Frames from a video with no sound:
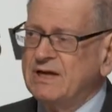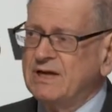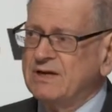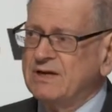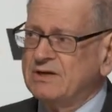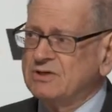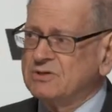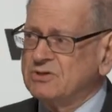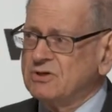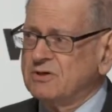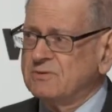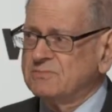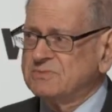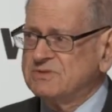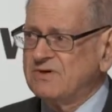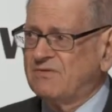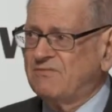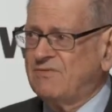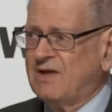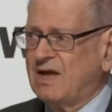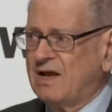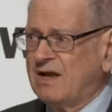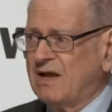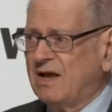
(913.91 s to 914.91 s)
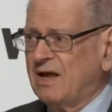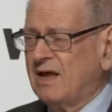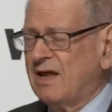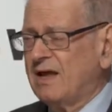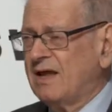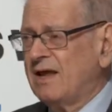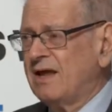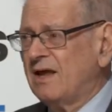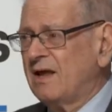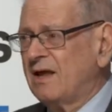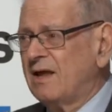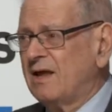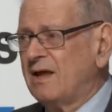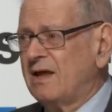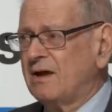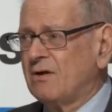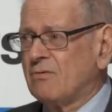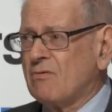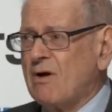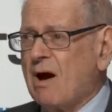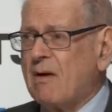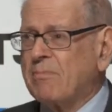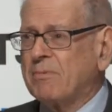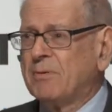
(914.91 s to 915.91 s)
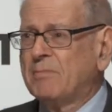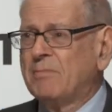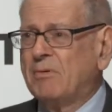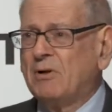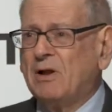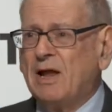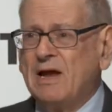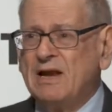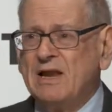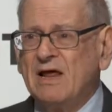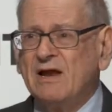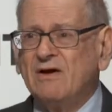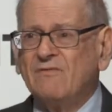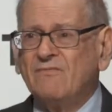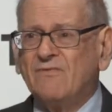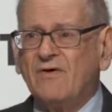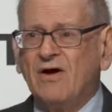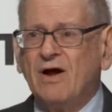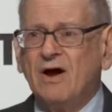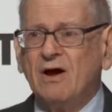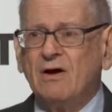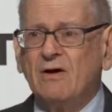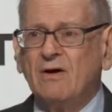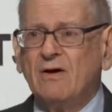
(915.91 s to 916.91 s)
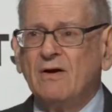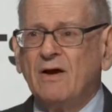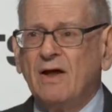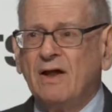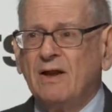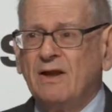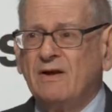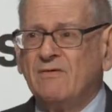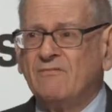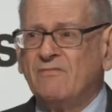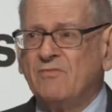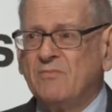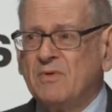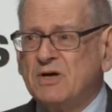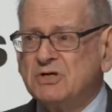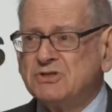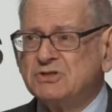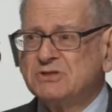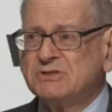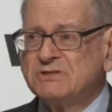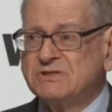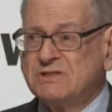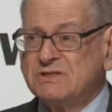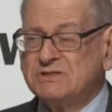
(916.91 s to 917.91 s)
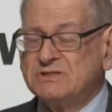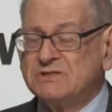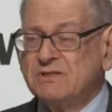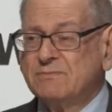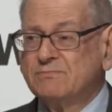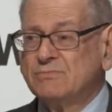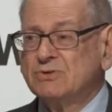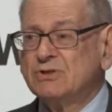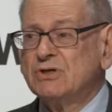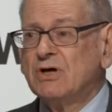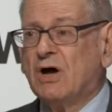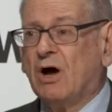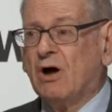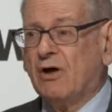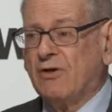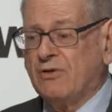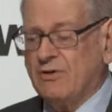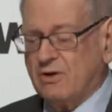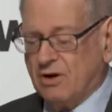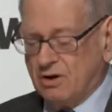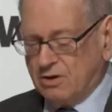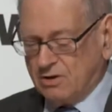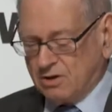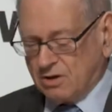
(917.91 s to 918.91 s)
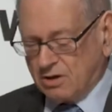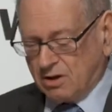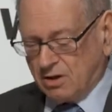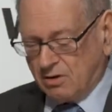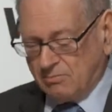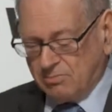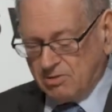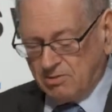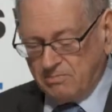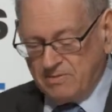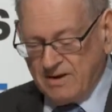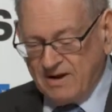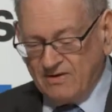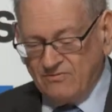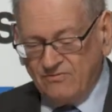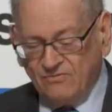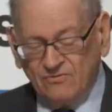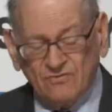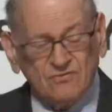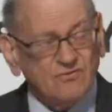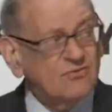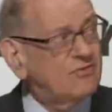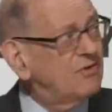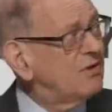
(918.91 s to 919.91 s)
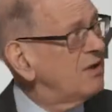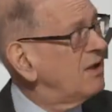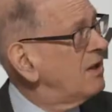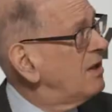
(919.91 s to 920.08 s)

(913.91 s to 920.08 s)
in terms of getting interoperable identifier and information systems on a global basis.